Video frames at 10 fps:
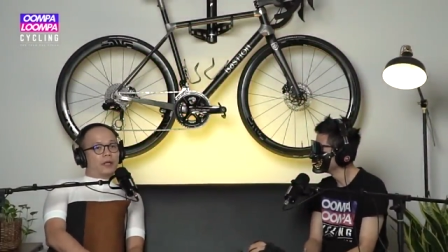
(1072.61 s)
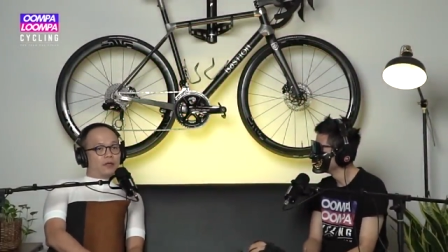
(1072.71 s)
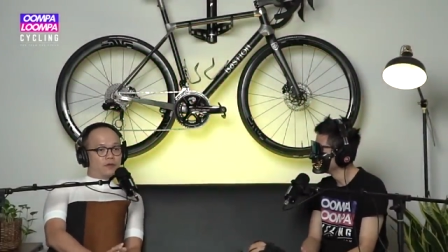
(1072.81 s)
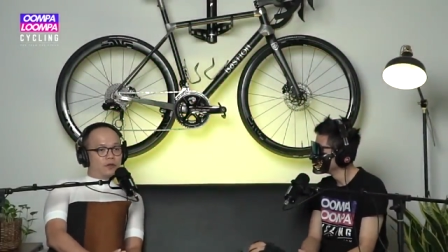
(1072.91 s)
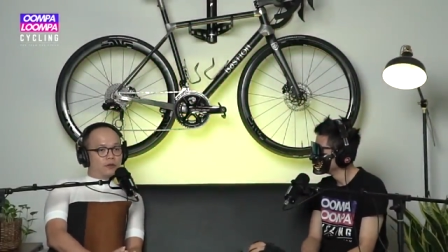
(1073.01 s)
But
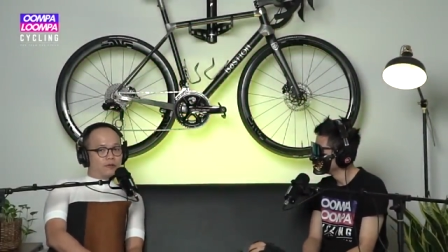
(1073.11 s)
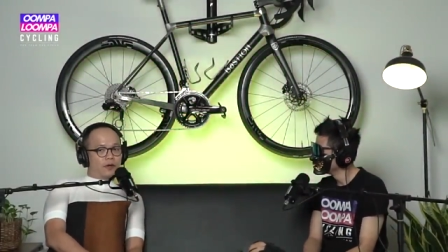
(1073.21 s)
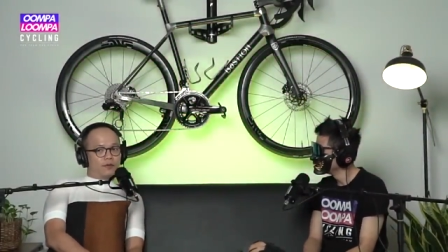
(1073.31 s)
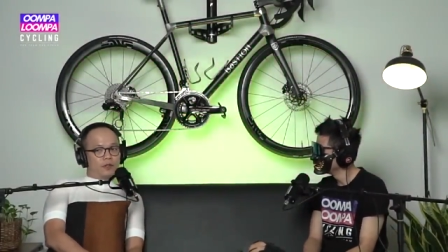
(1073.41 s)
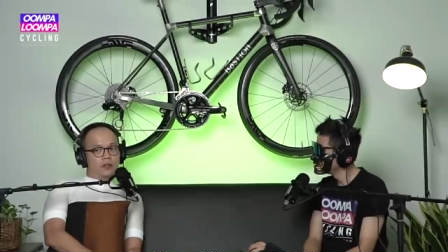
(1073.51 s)
of course, with
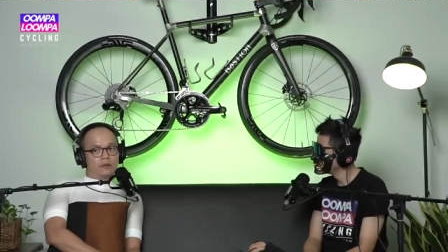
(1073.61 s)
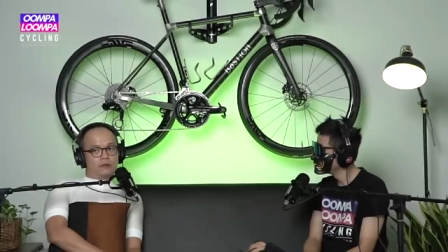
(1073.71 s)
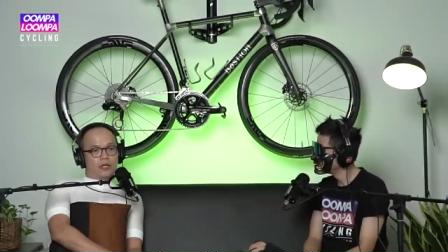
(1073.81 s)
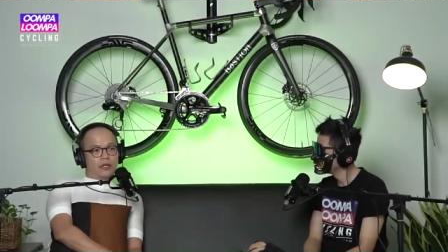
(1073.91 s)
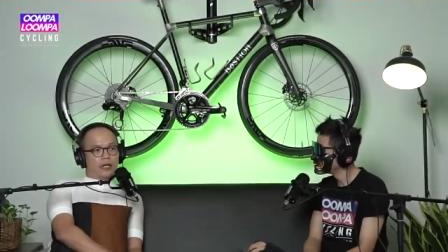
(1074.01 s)
every
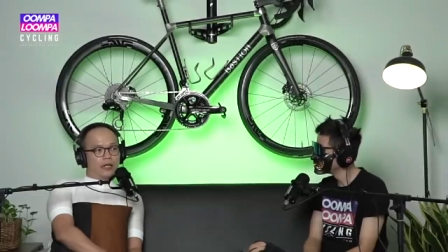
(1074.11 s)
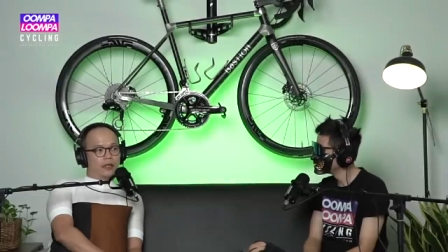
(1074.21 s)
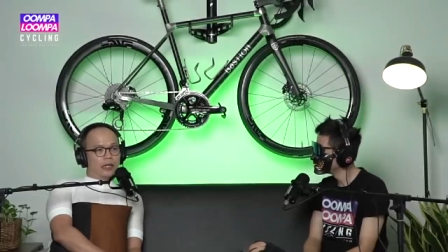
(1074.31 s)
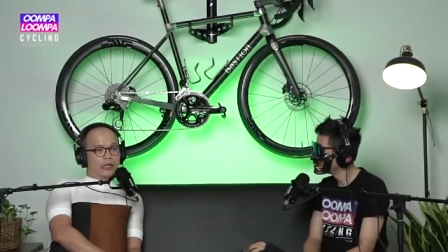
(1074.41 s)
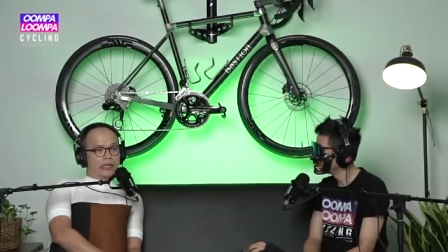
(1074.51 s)
ride,
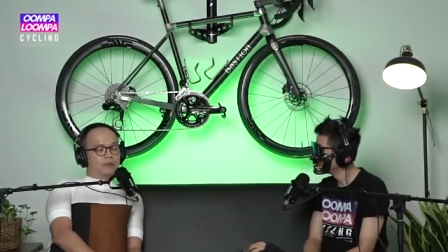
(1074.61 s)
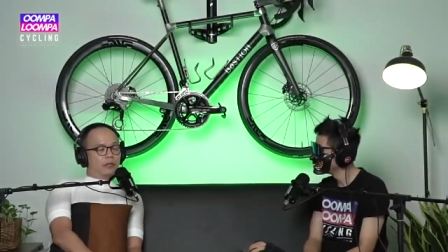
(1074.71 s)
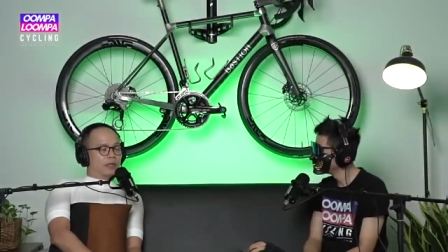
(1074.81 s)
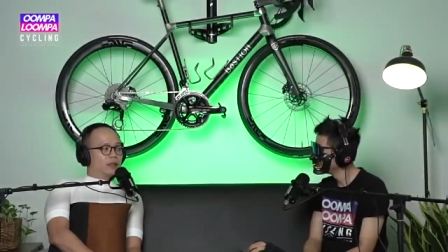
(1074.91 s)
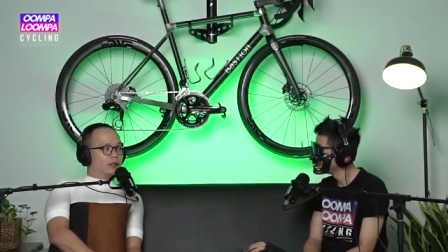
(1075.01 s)
I, I clean
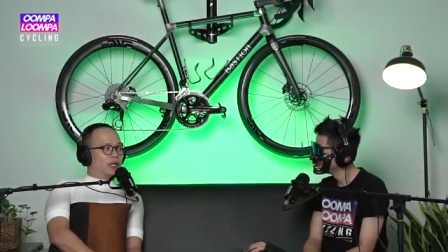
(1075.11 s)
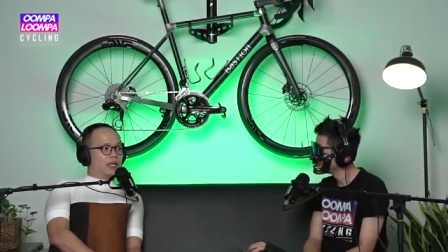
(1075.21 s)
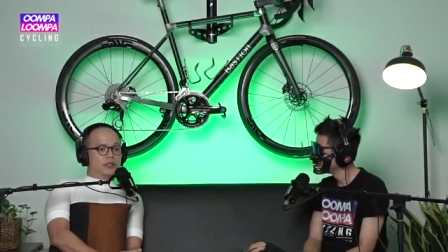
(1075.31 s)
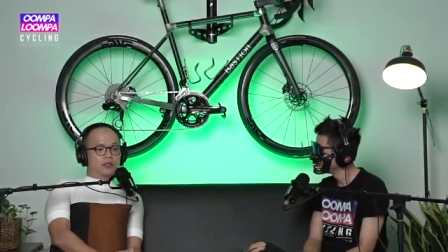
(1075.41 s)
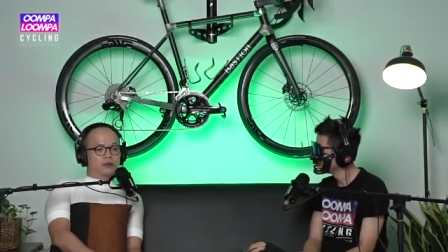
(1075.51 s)
my bike.
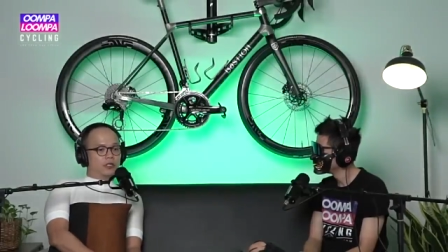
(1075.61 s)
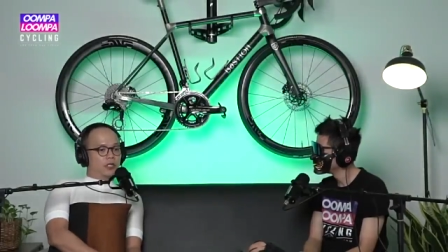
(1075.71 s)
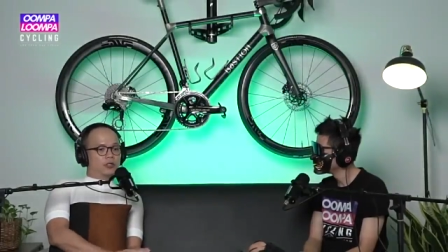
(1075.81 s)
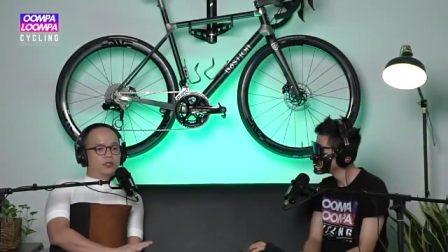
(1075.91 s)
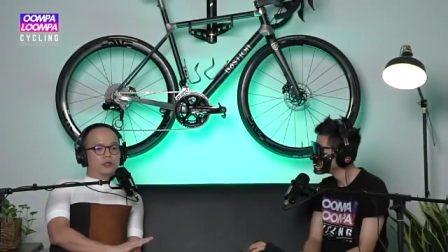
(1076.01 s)

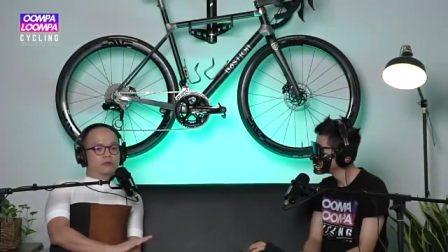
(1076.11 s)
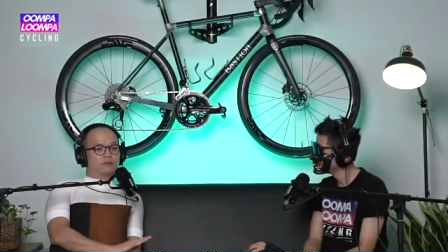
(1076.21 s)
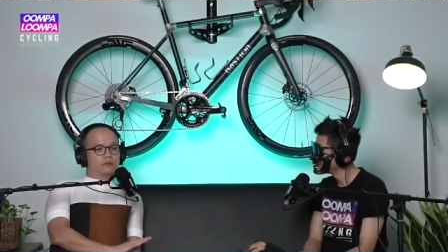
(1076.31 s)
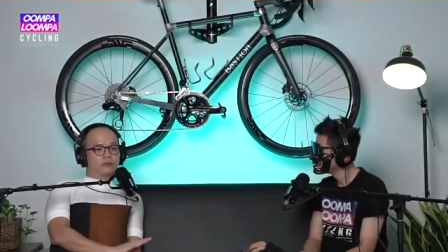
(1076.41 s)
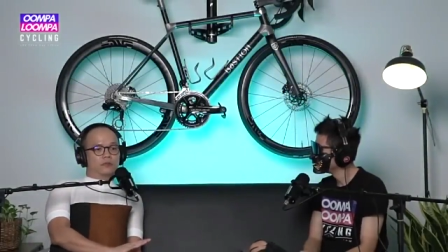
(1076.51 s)
SL6,
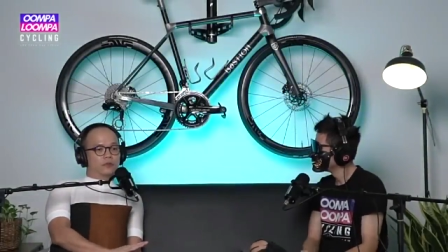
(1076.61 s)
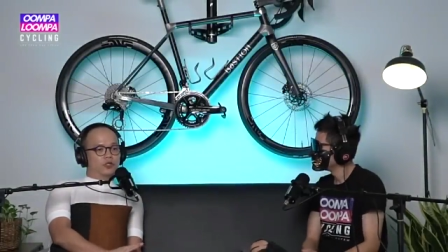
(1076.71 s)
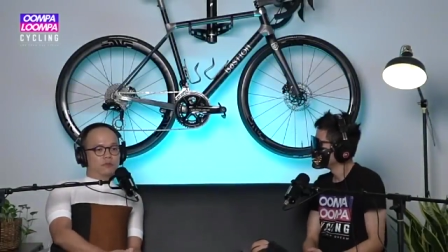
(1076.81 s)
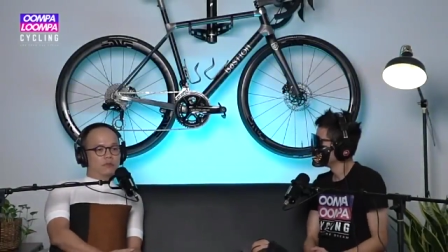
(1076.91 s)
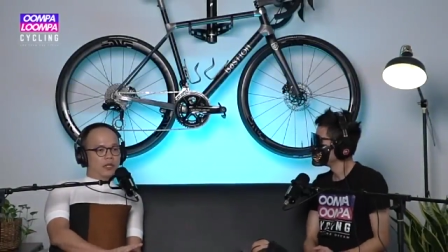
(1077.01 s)

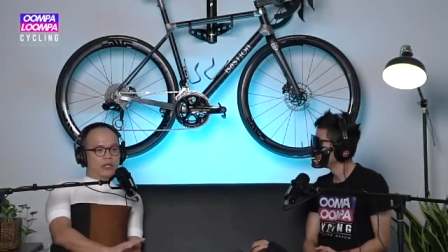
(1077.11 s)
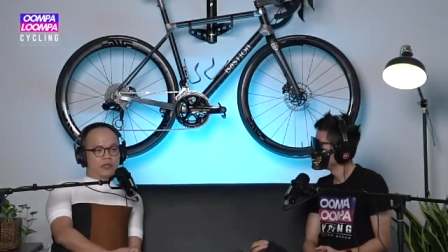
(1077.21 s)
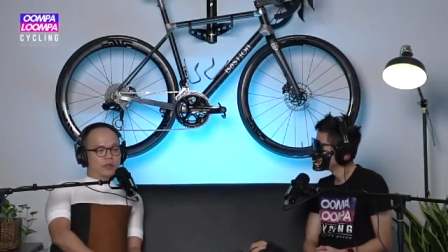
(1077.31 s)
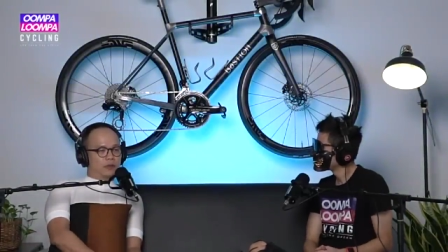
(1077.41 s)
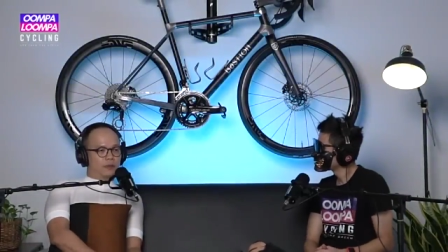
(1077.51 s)
cheap bike,
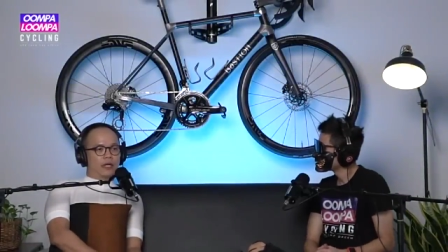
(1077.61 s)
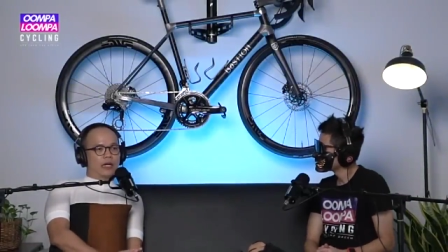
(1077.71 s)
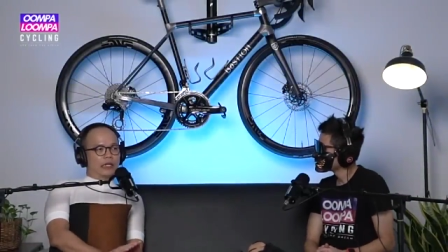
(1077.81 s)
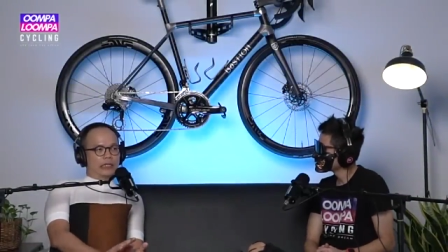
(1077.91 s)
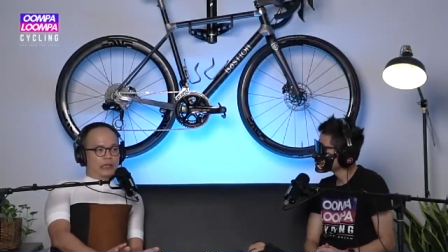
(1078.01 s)
expensive bike,
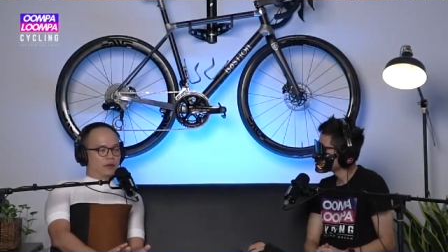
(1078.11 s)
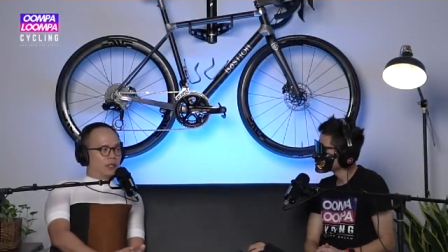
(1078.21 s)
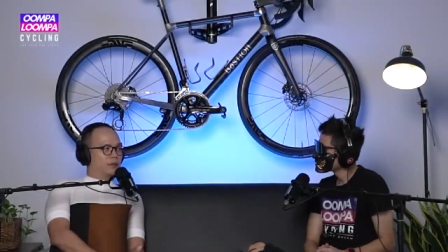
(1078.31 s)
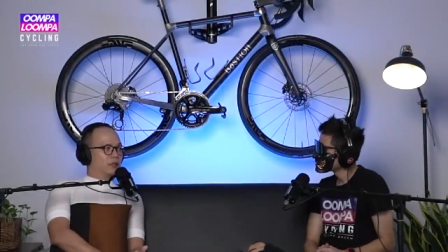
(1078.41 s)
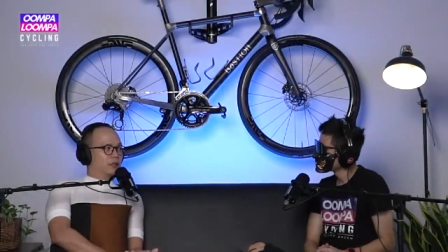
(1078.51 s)
I clean.
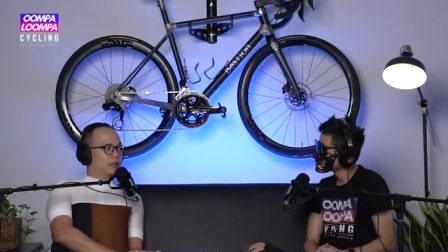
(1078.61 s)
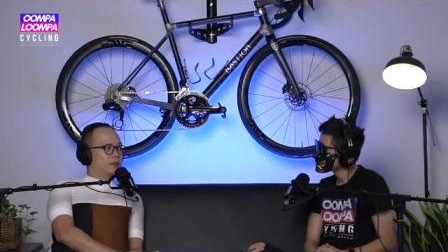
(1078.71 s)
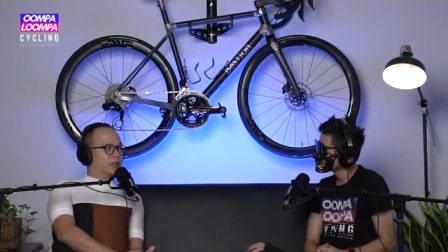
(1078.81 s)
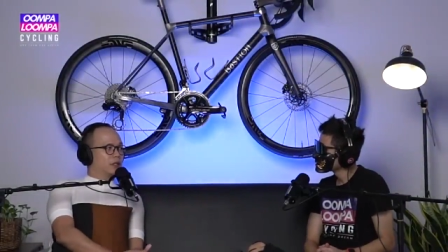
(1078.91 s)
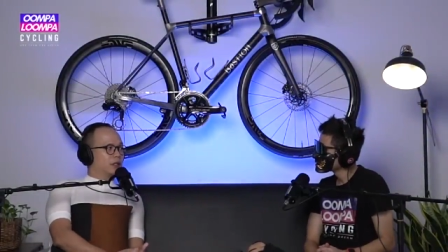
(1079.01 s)
I'm a
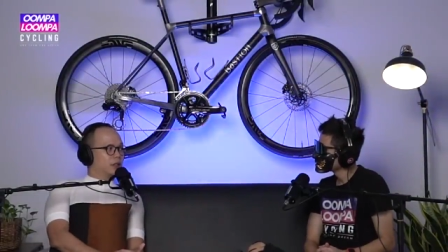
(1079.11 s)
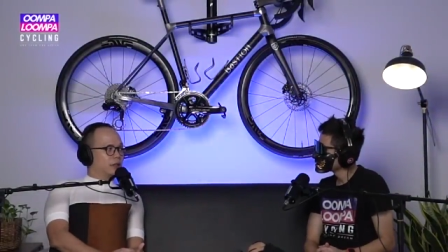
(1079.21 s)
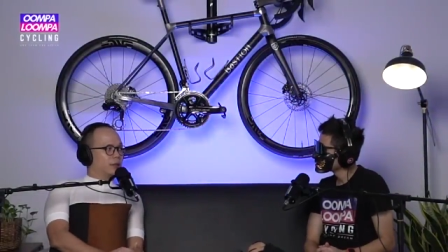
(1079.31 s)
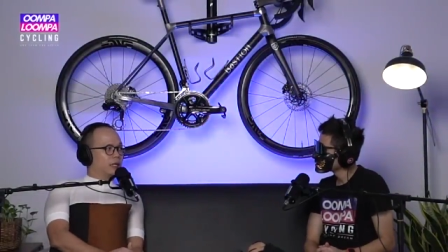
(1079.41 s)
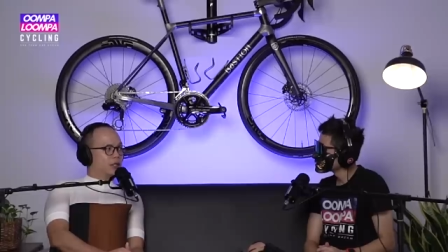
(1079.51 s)
I'm a
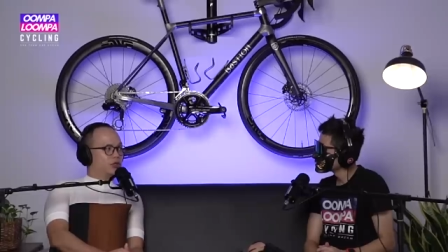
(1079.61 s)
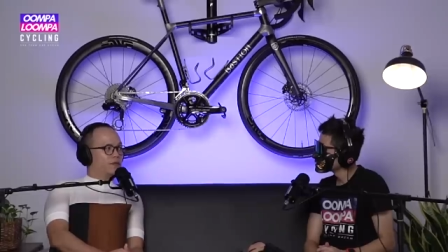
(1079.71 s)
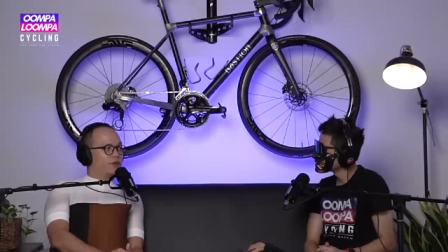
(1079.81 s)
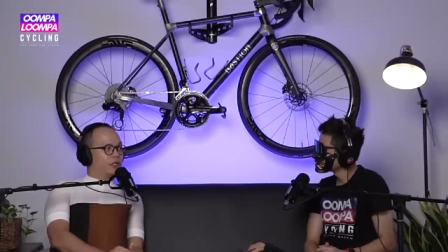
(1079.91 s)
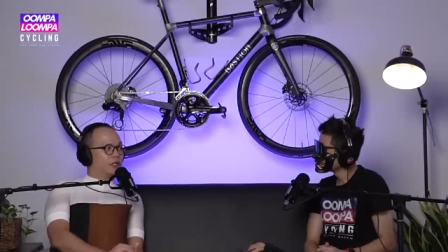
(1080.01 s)
I'm a
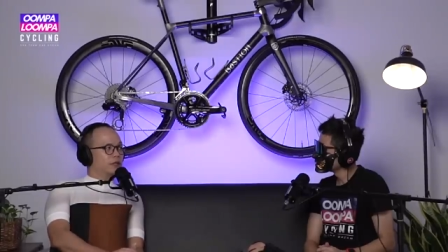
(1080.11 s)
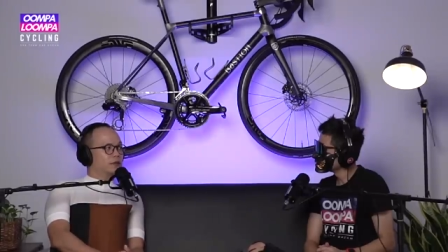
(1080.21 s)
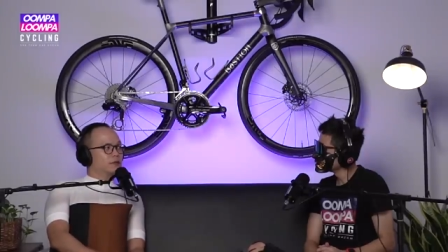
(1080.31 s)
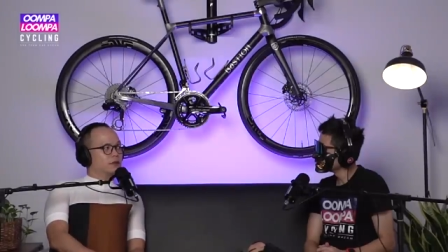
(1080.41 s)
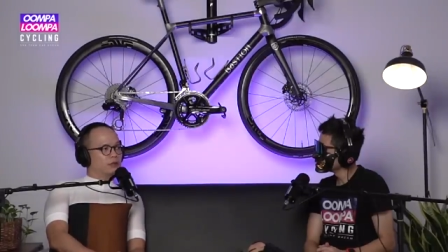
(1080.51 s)
hygiene freak. Uh.
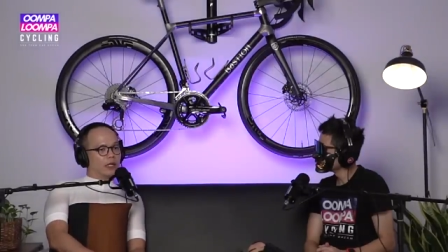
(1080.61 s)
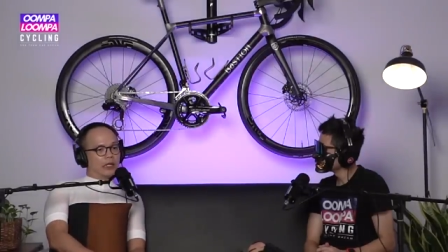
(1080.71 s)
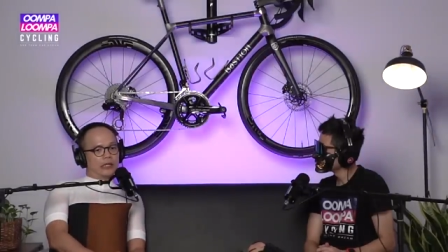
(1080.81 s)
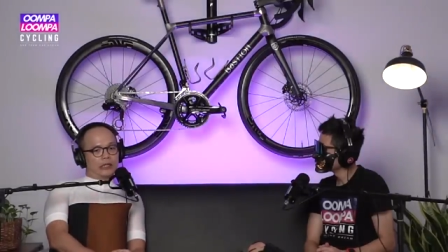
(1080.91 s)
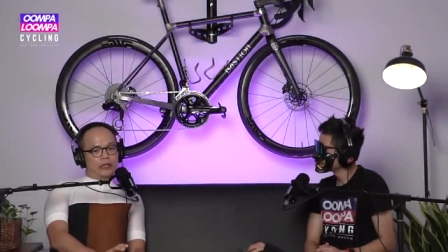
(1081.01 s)
Mm. So I,
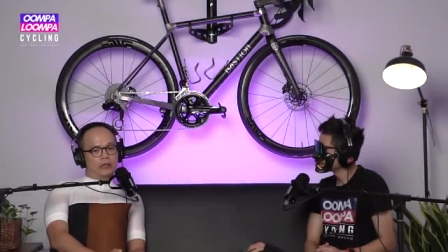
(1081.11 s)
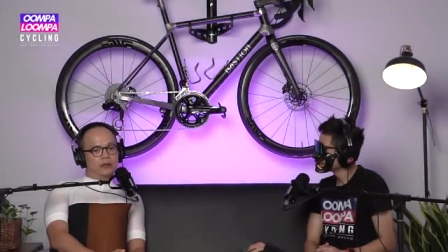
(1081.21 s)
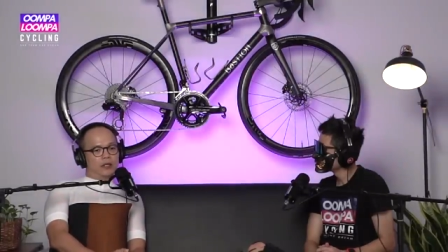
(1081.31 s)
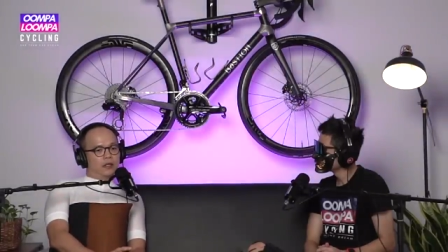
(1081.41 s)
I clean.